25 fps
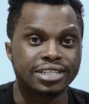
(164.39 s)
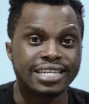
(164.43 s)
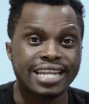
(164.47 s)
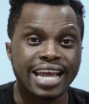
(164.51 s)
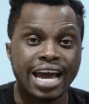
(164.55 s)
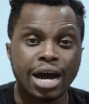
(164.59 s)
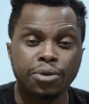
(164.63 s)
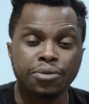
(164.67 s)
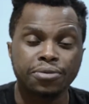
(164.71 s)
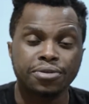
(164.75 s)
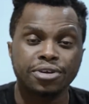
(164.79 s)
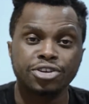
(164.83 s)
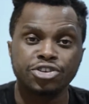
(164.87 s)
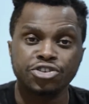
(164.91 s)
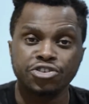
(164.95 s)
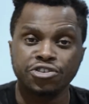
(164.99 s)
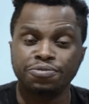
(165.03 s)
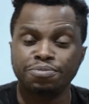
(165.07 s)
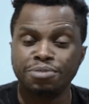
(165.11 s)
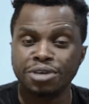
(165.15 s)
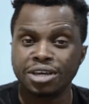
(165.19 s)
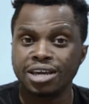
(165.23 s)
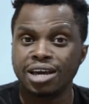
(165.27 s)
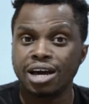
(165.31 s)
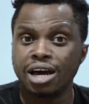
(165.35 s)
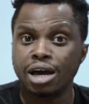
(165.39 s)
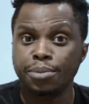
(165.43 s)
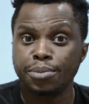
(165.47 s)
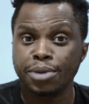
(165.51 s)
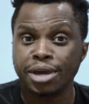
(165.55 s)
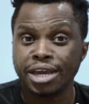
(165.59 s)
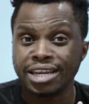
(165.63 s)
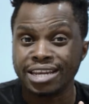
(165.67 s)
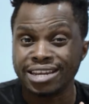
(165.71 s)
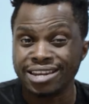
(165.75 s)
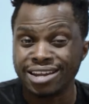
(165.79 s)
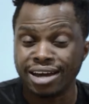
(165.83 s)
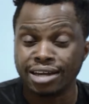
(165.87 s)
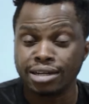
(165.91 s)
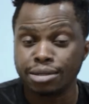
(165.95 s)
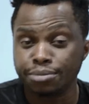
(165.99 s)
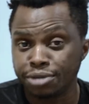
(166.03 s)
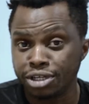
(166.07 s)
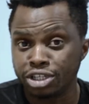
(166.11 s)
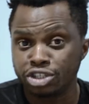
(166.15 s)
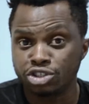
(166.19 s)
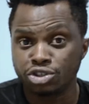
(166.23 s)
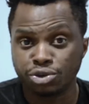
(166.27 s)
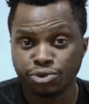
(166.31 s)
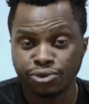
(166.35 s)
Now that you've become a
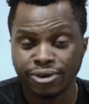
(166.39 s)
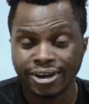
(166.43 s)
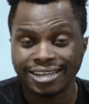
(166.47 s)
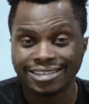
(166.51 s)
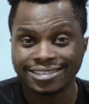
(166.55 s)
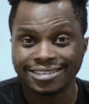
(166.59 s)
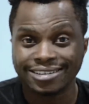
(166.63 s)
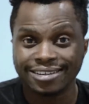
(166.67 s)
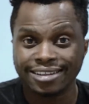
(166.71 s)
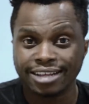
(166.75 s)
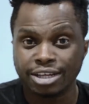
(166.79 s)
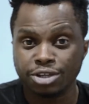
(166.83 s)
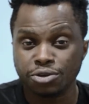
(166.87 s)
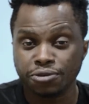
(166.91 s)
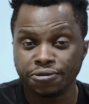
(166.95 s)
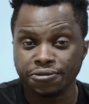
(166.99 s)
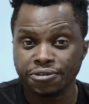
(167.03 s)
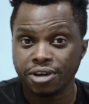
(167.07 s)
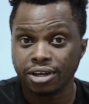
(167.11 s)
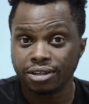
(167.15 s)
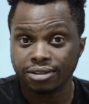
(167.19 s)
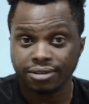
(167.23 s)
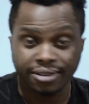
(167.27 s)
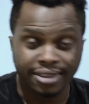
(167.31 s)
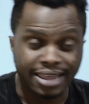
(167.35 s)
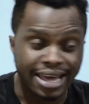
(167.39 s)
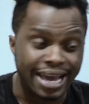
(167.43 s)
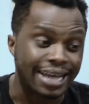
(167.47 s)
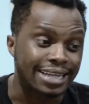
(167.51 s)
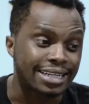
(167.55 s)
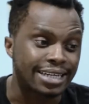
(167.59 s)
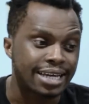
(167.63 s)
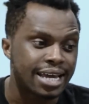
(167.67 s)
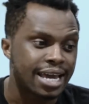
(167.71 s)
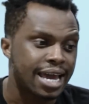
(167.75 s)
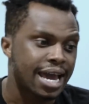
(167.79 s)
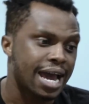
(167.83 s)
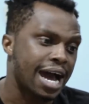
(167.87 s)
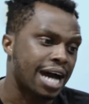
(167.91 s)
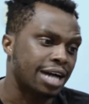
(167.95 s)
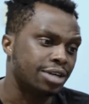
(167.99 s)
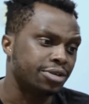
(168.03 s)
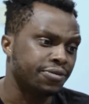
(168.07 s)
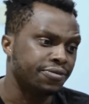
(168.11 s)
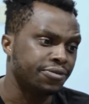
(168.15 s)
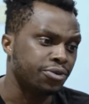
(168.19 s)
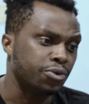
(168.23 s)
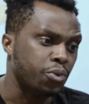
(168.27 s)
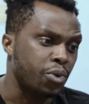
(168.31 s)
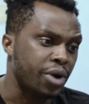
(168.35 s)
non-habitual resident, that you've gotten that out
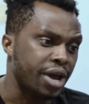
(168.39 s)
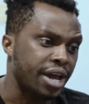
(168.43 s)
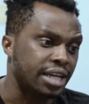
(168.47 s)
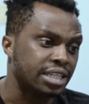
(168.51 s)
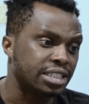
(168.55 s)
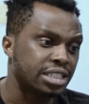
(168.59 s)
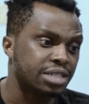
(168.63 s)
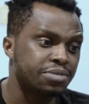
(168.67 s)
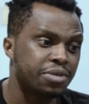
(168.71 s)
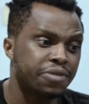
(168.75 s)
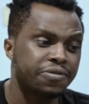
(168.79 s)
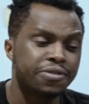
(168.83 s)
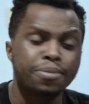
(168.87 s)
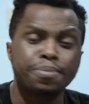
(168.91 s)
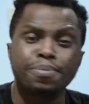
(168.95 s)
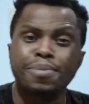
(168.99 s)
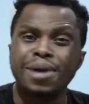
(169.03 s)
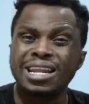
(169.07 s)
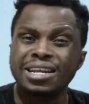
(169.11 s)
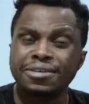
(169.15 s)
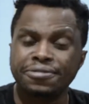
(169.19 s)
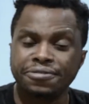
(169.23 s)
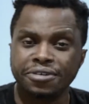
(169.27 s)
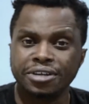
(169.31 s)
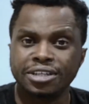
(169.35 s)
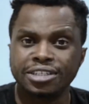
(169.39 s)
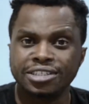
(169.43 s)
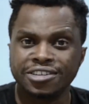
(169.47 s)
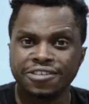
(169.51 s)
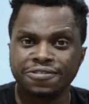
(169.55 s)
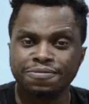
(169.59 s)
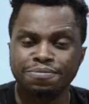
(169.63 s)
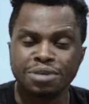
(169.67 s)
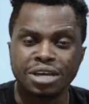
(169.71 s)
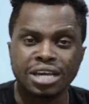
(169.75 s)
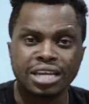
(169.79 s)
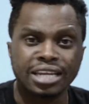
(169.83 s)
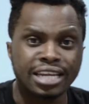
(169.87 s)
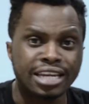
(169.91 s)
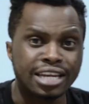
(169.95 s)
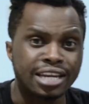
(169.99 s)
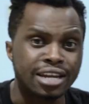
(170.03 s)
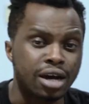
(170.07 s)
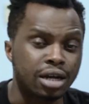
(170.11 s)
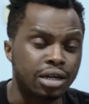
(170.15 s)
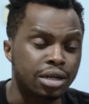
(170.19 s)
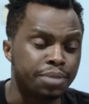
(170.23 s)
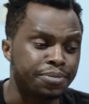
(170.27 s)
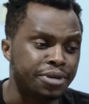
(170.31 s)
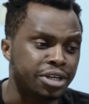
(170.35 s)
of the way, some of the benefits of being a
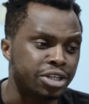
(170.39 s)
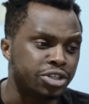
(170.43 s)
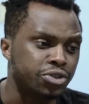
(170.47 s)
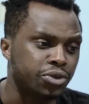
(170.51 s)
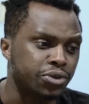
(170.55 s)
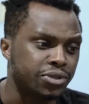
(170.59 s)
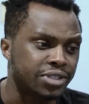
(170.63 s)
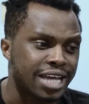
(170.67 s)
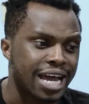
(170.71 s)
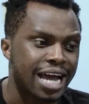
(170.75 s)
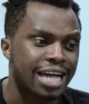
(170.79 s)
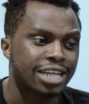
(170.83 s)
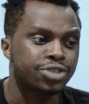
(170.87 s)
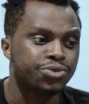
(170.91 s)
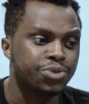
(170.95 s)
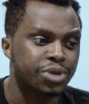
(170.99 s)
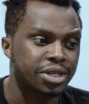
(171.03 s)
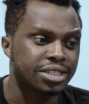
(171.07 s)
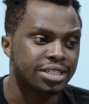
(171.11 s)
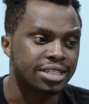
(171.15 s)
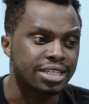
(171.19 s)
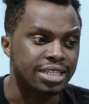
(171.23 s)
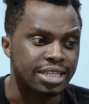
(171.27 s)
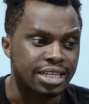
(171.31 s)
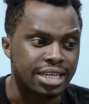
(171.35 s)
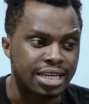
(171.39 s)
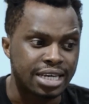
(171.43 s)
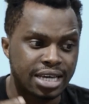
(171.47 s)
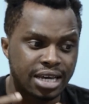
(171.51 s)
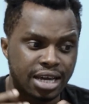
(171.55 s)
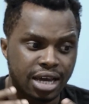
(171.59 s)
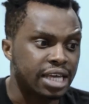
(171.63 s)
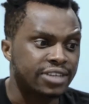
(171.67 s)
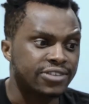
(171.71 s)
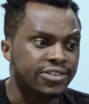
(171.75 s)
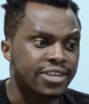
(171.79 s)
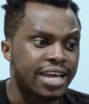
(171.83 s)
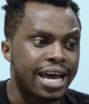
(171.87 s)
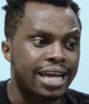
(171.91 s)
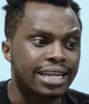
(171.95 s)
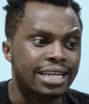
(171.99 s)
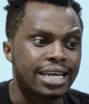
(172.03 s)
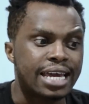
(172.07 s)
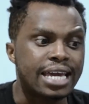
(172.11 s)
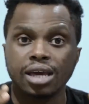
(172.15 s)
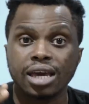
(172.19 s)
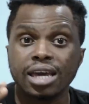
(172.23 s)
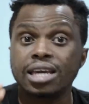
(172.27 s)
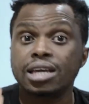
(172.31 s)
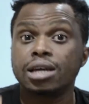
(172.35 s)
non-habitual tax resident is
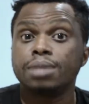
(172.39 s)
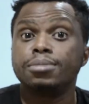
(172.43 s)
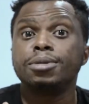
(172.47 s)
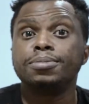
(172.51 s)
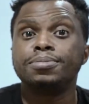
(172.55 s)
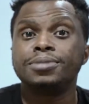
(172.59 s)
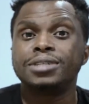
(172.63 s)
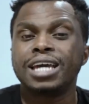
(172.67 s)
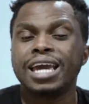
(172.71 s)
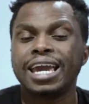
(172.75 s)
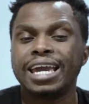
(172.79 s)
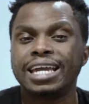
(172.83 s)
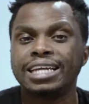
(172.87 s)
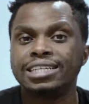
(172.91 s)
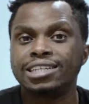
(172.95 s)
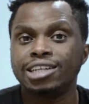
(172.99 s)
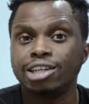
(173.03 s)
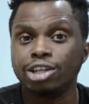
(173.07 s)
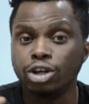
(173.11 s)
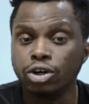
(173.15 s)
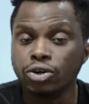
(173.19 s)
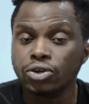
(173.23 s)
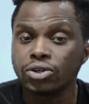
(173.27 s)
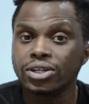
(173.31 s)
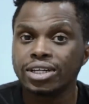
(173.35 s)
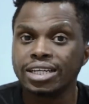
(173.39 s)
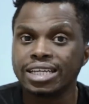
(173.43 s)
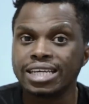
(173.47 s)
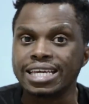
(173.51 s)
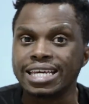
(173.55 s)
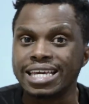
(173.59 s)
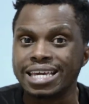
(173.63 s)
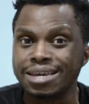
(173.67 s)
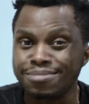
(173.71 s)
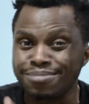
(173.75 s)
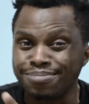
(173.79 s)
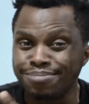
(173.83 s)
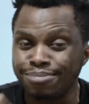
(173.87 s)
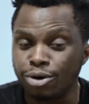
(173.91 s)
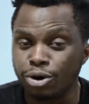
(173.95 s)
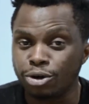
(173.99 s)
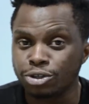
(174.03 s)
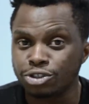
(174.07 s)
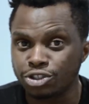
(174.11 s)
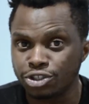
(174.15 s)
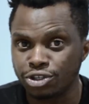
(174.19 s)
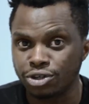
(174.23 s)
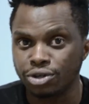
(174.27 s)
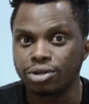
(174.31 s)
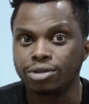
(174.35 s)
that income obtained locally in
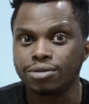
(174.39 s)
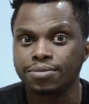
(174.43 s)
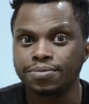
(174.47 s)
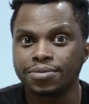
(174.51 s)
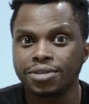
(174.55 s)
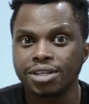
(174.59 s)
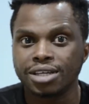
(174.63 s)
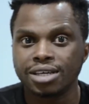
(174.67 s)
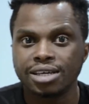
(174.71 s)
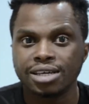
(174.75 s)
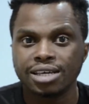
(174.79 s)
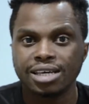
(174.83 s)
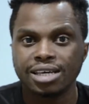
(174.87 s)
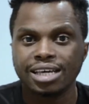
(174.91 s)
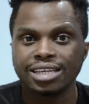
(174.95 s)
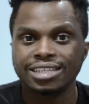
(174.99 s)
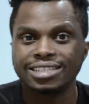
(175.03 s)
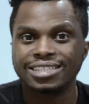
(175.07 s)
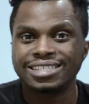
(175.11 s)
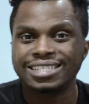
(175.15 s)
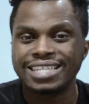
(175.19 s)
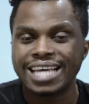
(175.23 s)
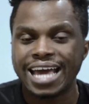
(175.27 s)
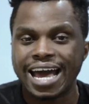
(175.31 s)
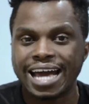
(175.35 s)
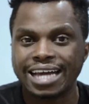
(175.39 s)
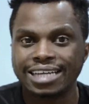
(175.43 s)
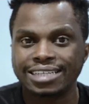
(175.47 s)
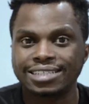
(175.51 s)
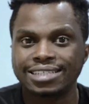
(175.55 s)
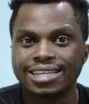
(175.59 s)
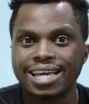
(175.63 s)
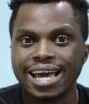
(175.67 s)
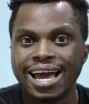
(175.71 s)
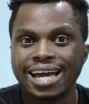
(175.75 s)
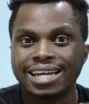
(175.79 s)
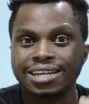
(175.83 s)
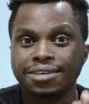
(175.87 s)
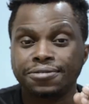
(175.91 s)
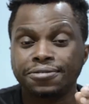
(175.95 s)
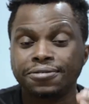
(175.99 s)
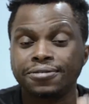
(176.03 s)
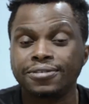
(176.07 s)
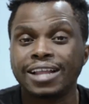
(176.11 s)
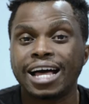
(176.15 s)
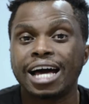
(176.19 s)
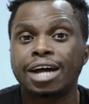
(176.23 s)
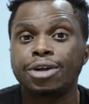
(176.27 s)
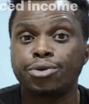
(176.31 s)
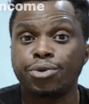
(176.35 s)
Portugal is taxed at a
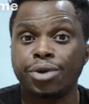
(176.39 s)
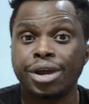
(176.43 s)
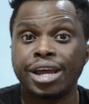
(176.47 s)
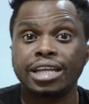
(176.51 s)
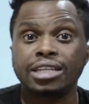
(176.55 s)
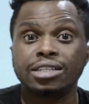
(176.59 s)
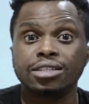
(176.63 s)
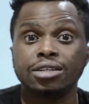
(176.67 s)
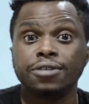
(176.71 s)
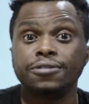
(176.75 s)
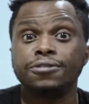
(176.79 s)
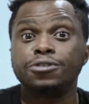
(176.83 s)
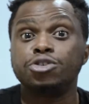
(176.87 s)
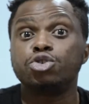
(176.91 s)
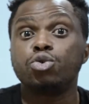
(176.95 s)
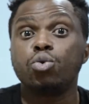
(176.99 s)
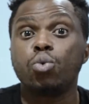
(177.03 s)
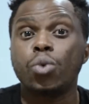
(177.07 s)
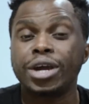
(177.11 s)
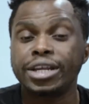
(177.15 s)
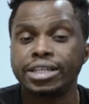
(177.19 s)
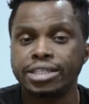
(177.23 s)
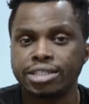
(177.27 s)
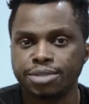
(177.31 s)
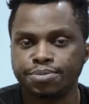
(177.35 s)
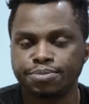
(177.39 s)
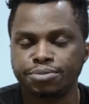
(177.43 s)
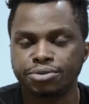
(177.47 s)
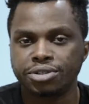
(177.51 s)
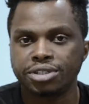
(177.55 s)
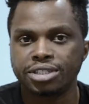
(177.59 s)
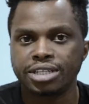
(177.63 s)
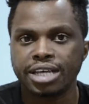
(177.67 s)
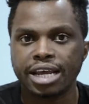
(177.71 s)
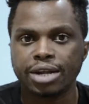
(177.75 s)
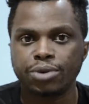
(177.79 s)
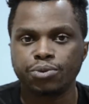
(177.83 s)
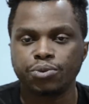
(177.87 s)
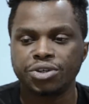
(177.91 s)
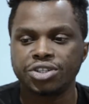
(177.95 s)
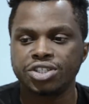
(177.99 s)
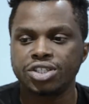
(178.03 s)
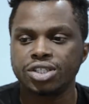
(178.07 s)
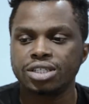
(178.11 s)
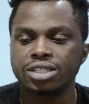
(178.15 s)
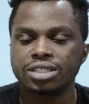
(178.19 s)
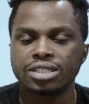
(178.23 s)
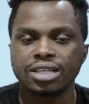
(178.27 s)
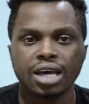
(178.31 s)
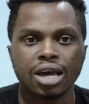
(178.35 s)
flat rate of 20%,
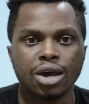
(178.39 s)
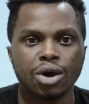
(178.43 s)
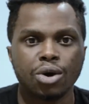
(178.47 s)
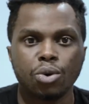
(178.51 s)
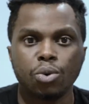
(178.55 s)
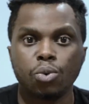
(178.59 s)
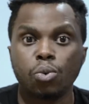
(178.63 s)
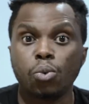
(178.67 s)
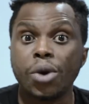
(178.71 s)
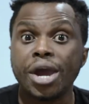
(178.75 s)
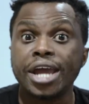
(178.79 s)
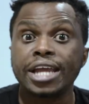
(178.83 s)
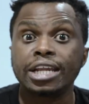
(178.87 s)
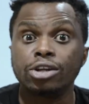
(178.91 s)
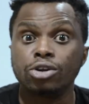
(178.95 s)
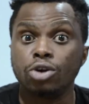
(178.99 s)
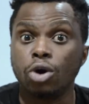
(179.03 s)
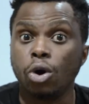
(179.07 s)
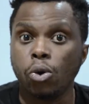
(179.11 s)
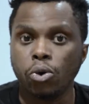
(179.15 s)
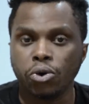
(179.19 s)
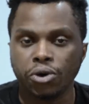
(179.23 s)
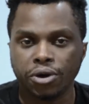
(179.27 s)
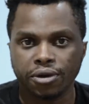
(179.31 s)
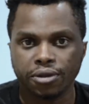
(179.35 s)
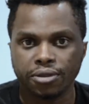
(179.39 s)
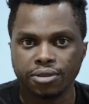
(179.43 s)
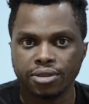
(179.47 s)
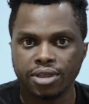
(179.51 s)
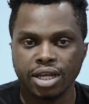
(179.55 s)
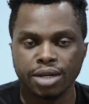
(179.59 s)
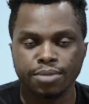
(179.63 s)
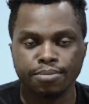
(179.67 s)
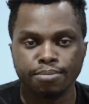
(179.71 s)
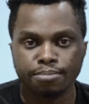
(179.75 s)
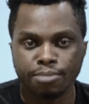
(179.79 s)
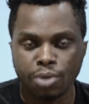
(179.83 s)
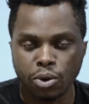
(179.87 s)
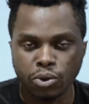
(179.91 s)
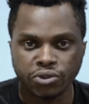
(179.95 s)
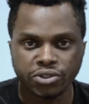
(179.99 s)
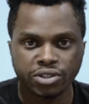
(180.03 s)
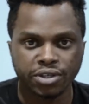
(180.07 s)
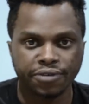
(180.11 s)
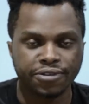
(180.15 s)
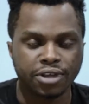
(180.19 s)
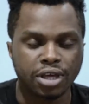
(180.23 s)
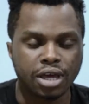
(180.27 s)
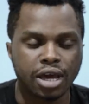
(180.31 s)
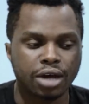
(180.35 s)
which is way lower than
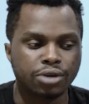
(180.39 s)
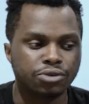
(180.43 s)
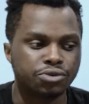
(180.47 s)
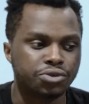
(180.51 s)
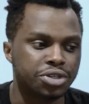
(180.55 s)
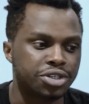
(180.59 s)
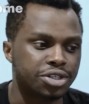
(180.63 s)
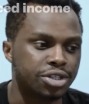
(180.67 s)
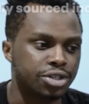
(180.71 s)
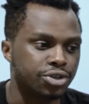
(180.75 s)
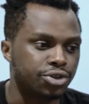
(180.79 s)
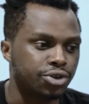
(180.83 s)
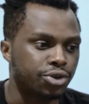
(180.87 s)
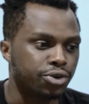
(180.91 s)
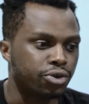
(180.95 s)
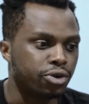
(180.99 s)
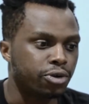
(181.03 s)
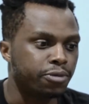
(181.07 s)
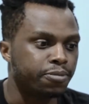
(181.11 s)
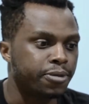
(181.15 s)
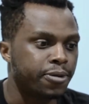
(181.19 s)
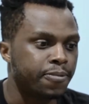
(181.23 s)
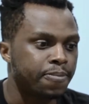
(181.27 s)
most of the countries in Europe.